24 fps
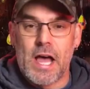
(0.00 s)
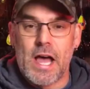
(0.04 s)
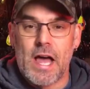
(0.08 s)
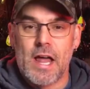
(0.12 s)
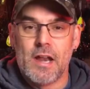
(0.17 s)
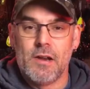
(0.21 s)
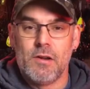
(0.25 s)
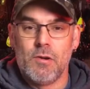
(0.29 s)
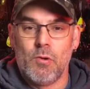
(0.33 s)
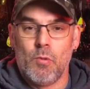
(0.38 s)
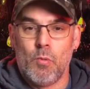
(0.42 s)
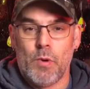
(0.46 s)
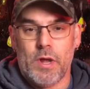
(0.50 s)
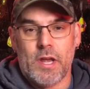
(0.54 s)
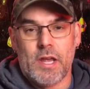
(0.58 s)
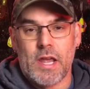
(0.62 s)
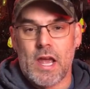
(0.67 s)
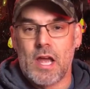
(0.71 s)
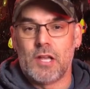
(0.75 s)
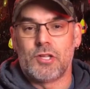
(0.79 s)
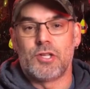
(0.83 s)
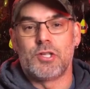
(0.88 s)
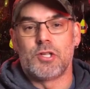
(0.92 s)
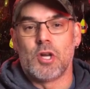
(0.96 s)
that
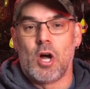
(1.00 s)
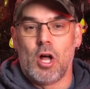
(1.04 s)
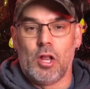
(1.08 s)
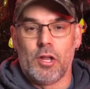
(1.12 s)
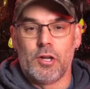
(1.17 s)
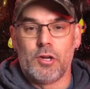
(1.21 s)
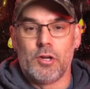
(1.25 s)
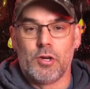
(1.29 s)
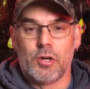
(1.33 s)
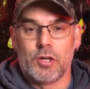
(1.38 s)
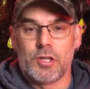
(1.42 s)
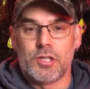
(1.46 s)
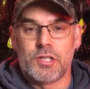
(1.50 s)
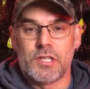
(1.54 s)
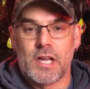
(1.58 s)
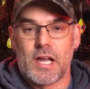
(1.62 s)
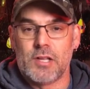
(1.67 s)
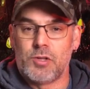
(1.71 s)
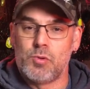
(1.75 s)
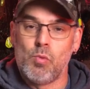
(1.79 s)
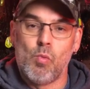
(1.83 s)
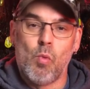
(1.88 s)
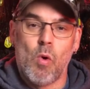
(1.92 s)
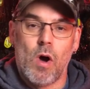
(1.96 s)
we get solid hook
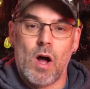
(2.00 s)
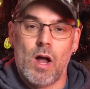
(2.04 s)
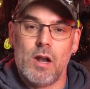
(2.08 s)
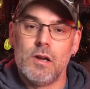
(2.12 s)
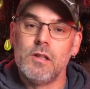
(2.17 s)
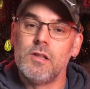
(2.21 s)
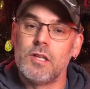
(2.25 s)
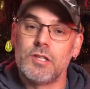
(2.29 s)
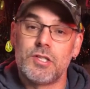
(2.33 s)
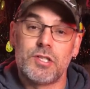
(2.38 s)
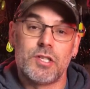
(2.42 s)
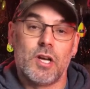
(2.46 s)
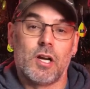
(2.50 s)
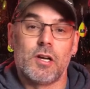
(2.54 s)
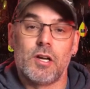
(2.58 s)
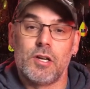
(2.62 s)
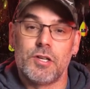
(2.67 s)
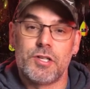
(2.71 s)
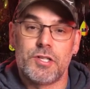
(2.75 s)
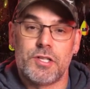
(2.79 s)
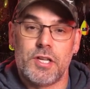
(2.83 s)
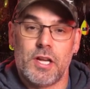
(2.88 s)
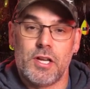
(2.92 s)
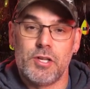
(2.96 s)
sets. One, the
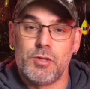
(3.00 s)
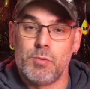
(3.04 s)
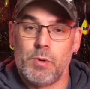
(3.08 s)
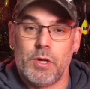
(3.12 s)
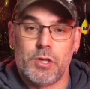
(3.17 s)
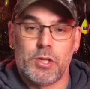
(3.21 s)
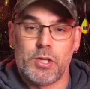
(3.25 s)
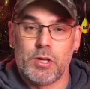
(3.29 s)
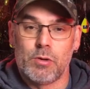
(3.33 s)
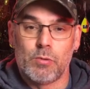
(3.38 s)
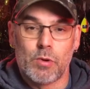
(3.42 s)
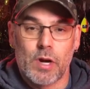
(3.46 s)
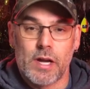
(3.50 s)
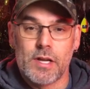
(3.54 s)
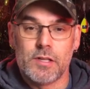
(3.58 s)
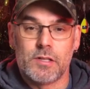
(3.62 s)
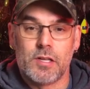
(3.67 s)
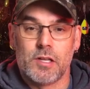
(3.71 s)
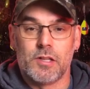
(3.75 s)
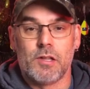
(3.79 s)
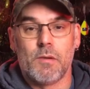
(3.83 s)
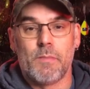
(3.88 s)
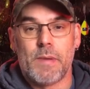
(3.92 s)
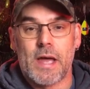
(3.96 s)
sucker stays with you
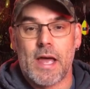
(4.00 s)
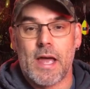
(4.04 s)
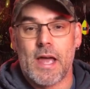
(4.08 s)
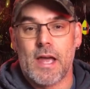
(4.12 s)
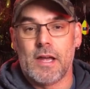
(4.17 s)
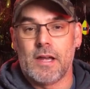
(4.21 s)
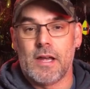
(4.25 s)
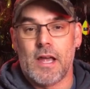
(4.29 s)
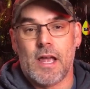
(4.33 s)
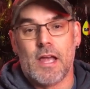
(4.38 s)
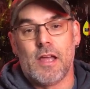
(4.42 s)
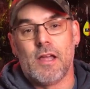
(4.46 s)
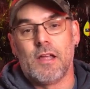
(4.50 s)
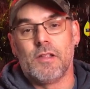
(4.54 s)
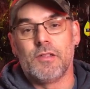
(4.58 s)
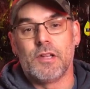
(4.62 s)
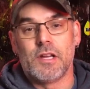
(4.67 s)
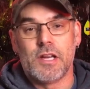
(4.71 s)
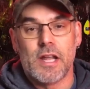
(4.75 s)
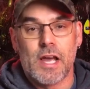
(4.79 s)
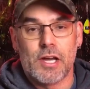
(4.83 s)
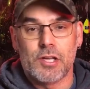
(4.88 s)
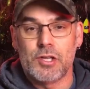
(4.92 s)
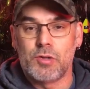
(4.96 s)
right to the bag,
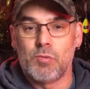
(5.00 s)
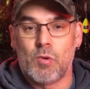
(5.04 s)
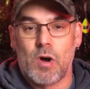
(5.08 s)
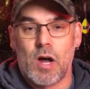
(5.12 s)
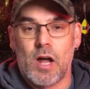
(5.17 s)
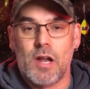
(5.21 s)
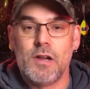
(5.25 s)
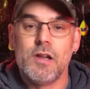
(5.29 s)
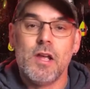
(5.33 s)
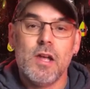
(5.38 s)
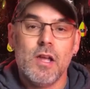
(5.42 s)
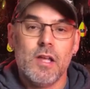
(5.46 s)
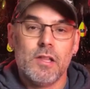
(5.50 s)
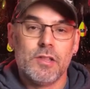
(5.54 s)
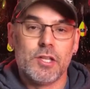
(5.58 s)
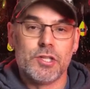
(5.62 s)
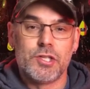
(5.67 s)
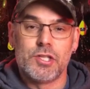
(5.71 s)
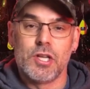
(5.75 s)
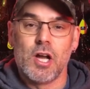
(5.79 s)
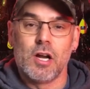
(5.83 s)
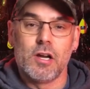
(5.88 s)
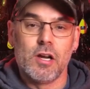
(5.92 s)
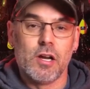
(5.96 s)
and the next one, the
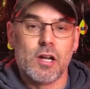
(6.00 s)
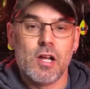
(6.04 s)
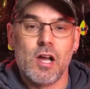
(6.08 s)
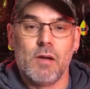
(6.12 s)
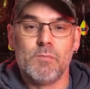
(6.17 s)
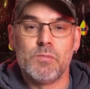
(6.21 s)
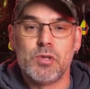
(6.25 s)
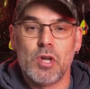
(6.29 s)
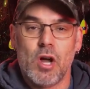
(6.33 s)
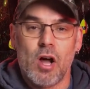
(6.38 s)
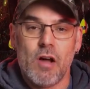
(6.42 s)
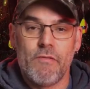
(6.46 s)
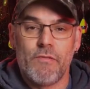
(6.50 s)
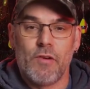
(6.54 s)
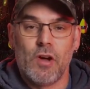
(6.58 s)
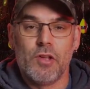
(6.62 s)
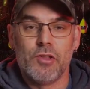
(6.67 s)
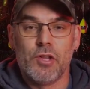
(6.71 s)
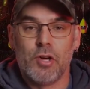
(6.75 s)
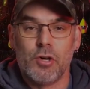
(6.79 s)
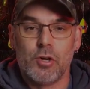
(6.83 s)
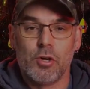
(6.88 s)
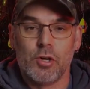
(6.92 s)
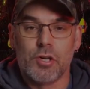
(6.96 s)
sucker comes off on
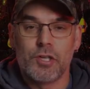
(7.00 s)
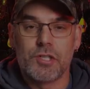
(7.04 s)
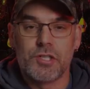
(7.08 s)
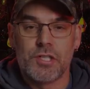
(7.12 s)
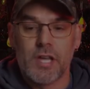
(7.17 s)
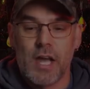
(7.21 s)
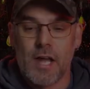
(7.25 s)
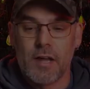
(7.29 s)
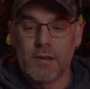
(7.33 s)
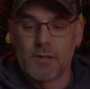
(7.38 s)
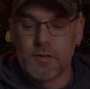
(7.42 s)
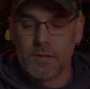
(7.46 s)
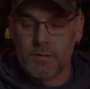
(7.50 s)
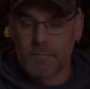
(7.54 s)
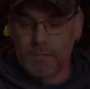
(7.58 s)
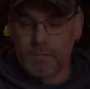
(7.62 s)
the hook set.